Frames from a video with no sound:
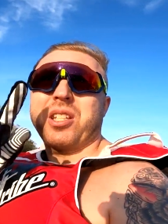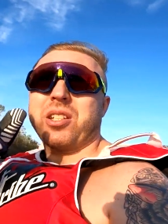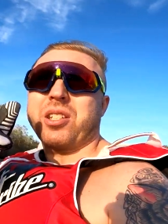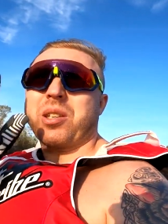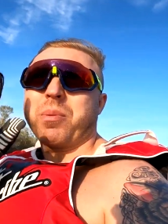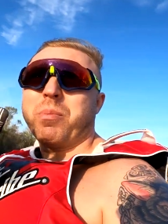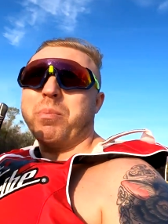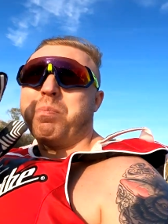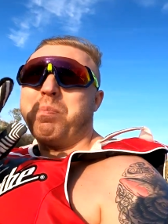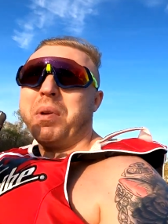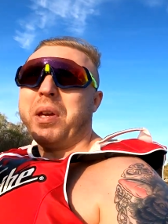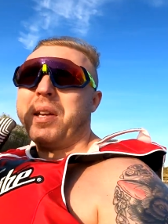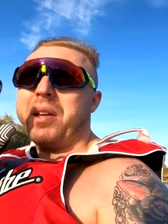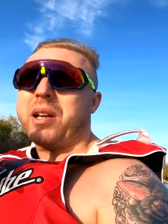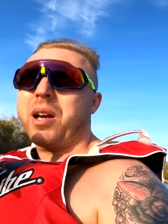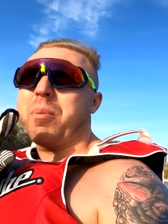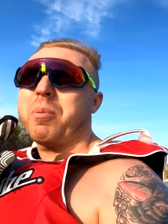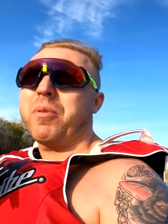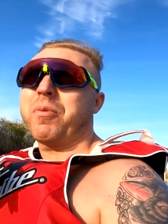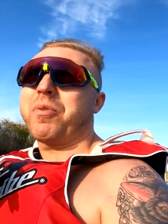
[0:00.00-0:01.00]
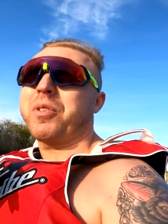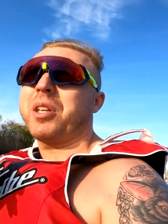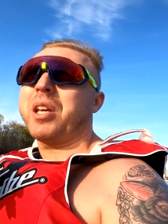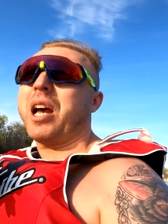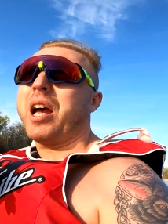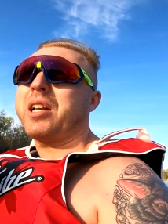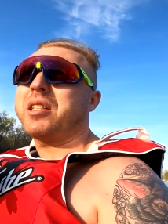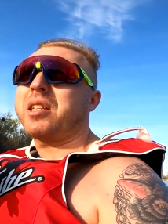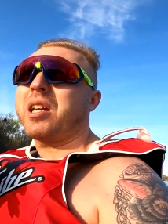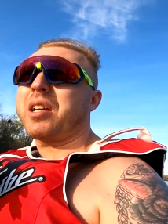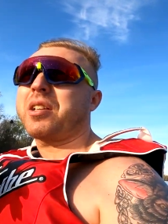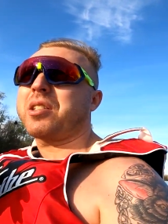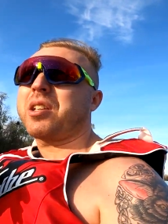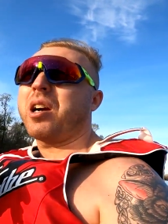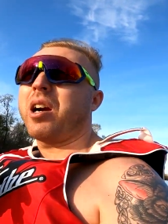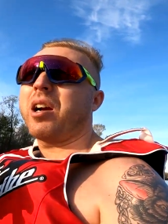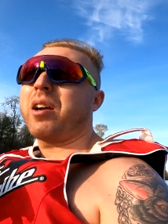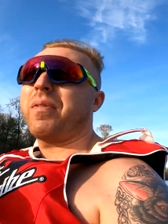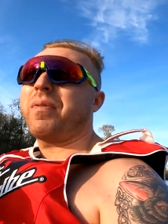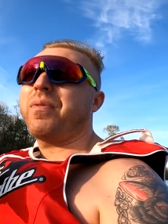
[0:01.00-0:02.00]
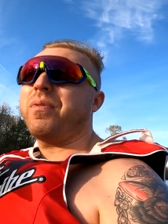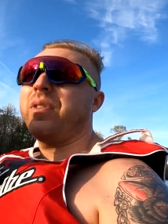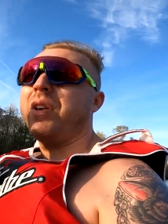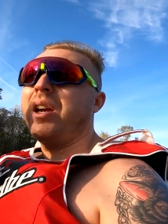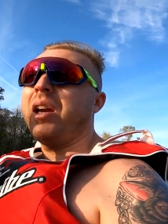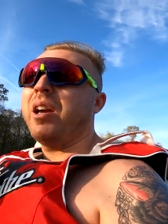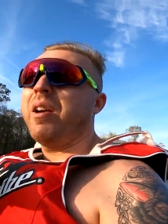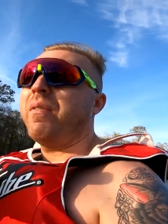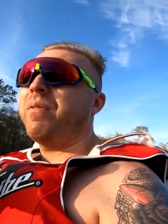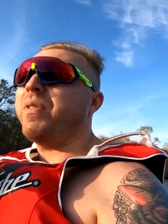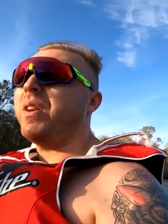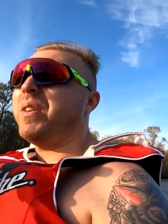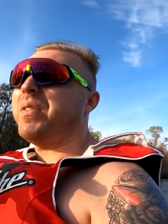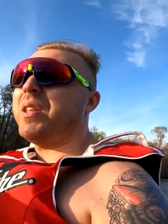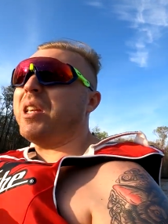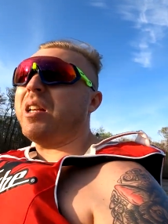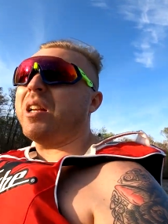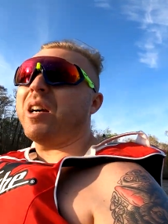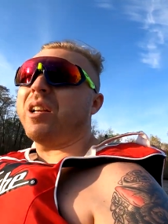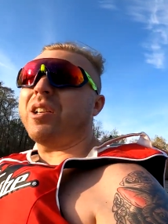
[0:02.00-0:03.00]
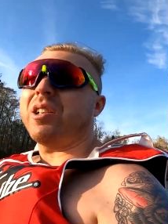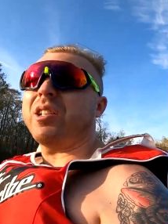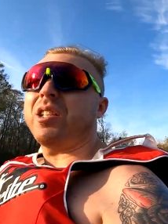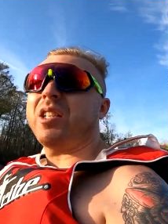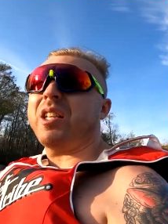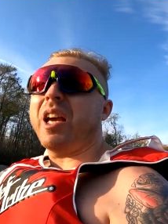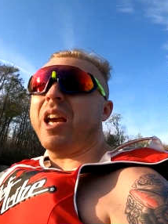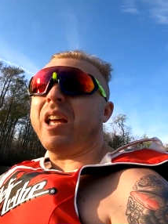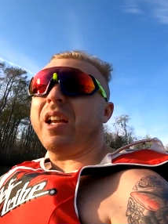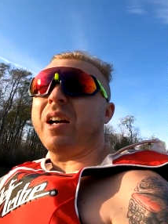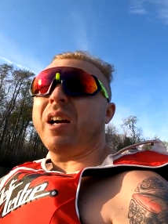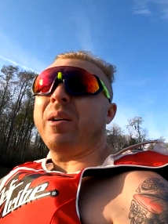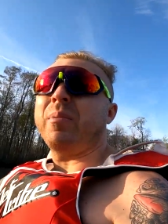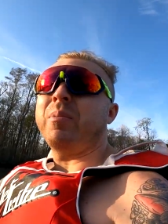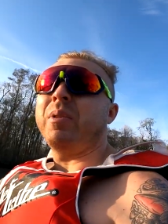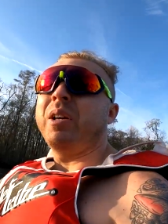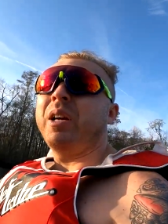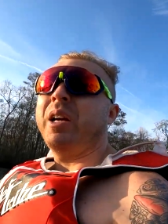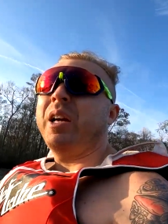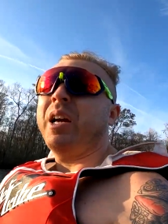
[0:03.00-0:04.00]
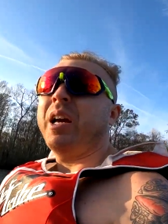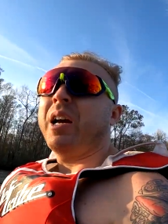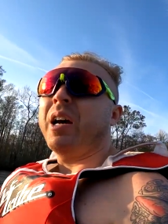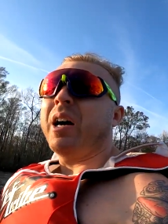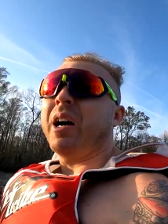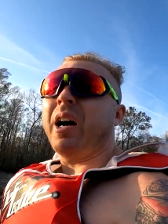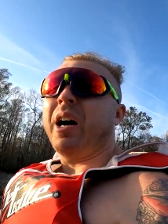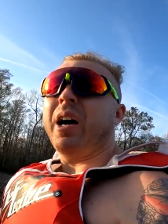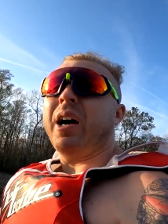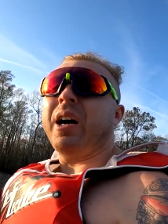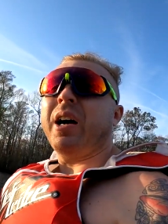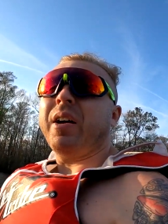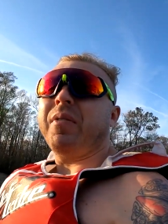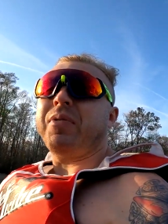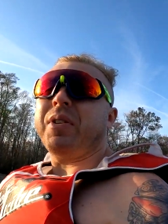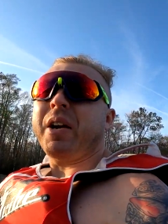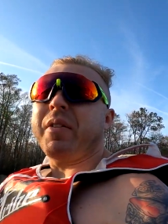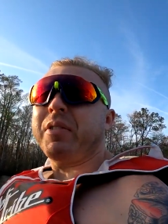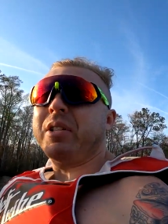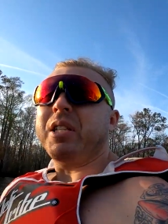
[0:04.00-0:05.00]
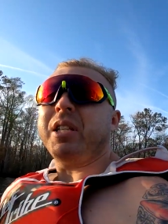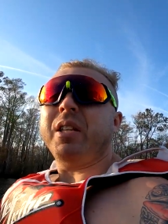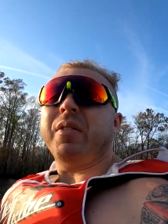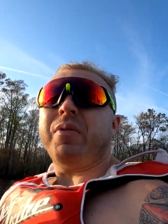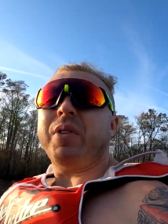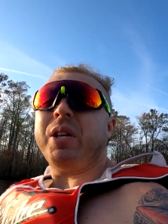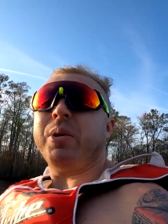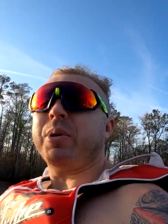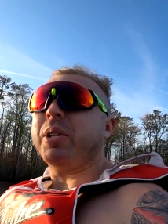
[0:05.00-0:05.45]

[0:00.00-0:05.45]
There's some big coming for the SXR 1500 stand-up. If you haven't seen the video